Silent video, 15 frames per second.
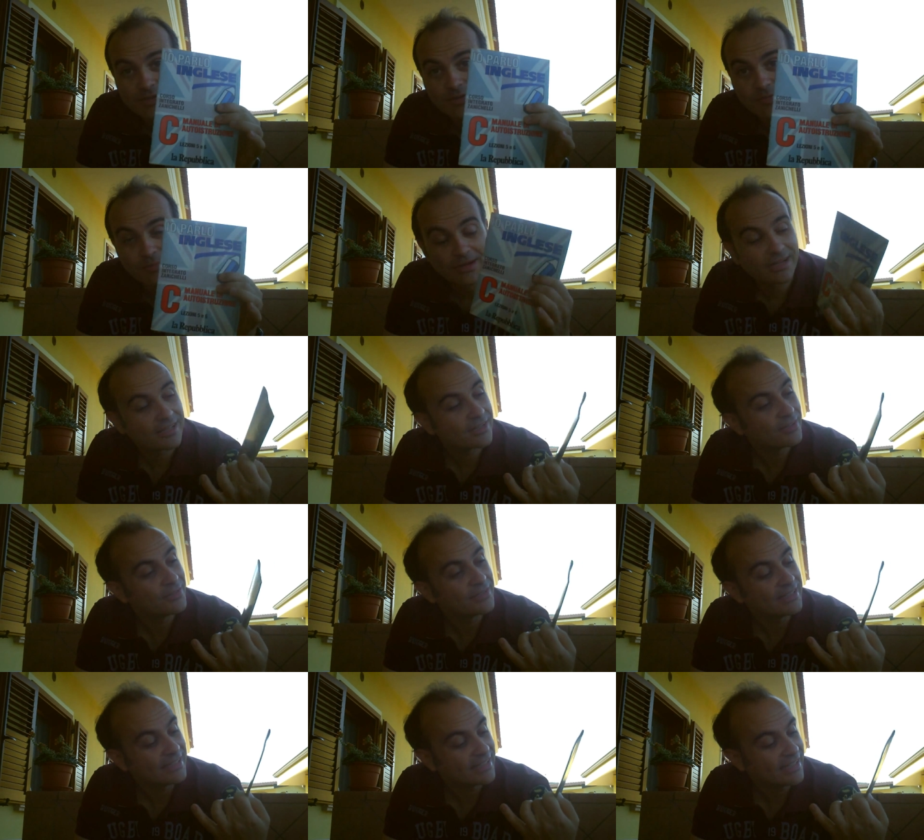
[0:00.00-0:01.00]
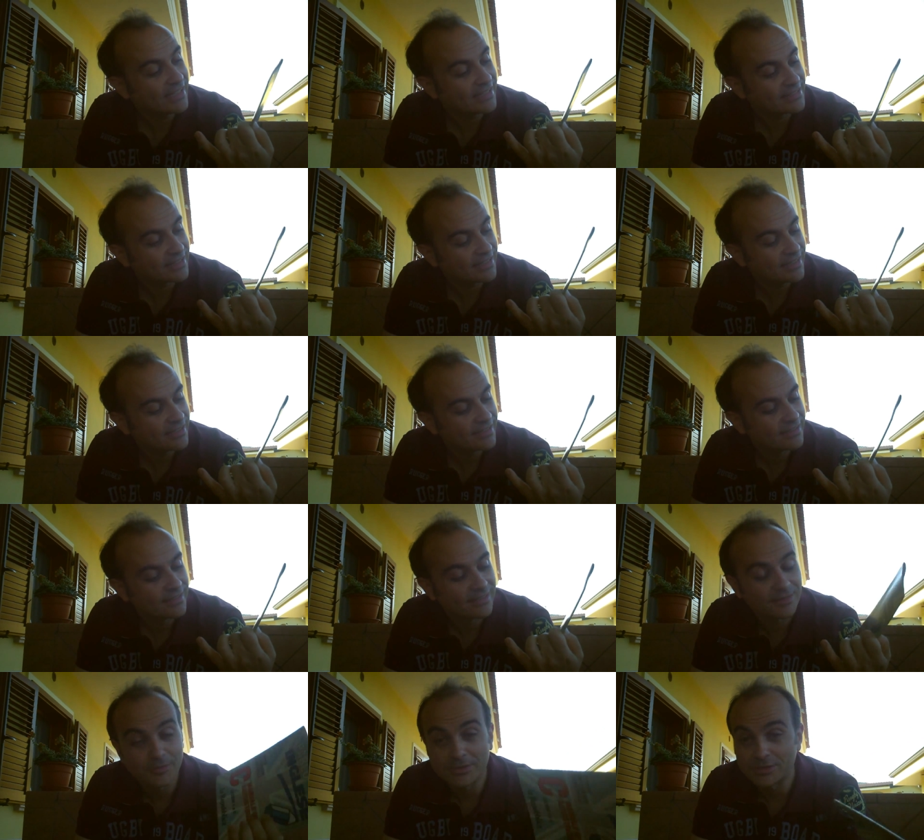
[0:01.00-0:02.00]
Io parlo inglese,
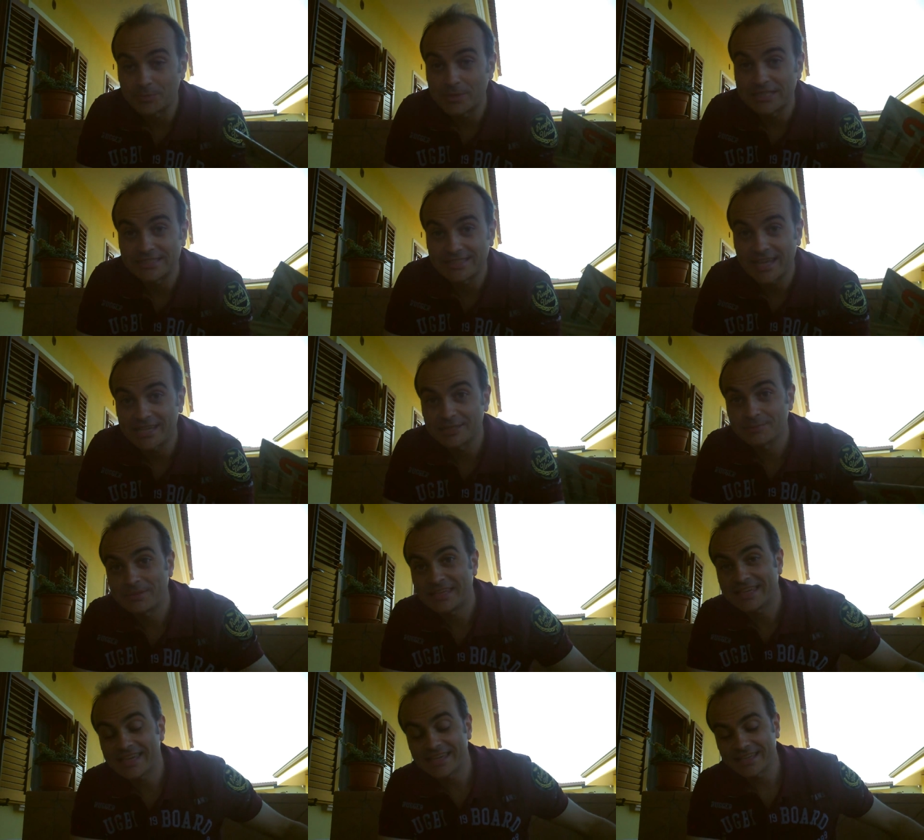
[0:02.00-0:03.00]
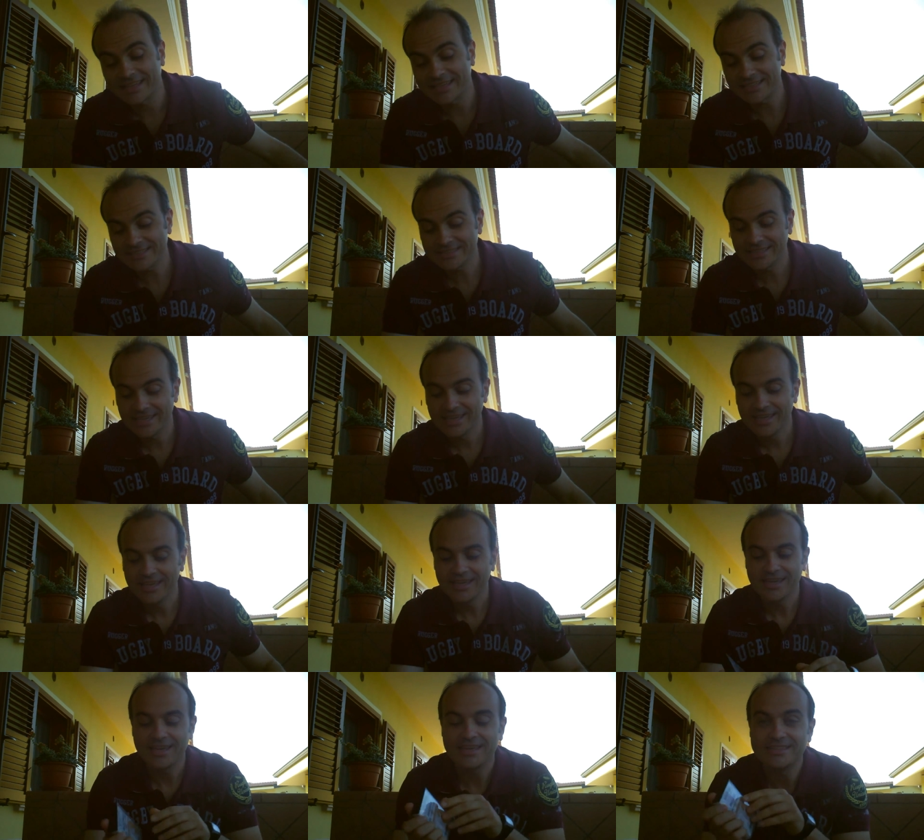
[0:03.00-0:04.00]
which means I speak English,
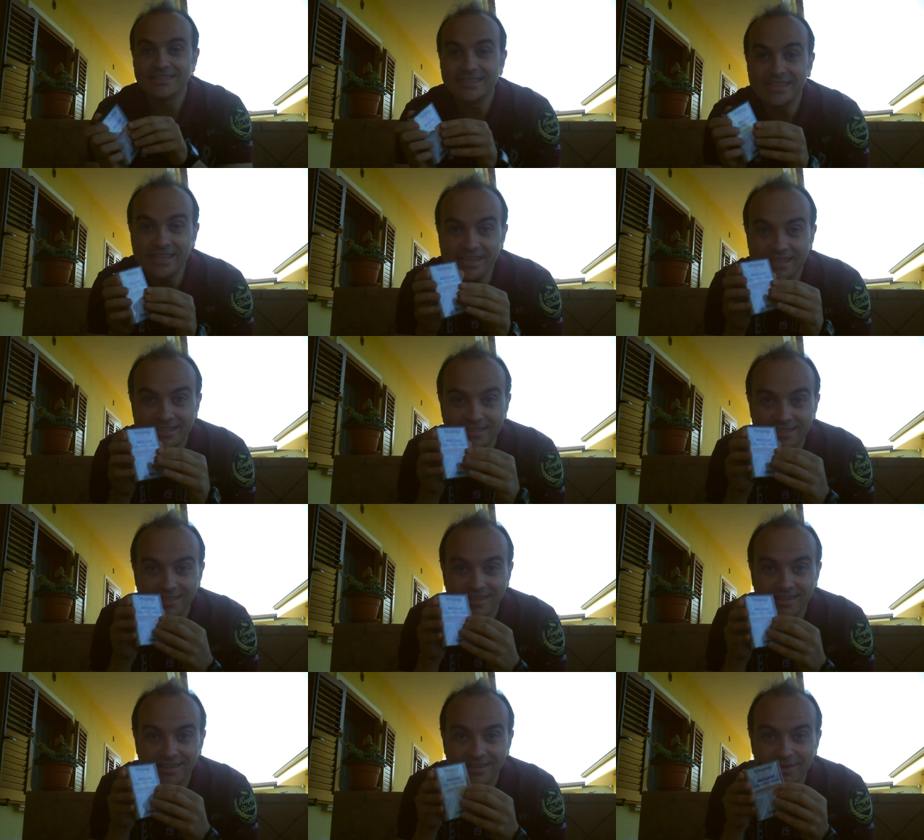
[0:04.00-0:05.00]
and these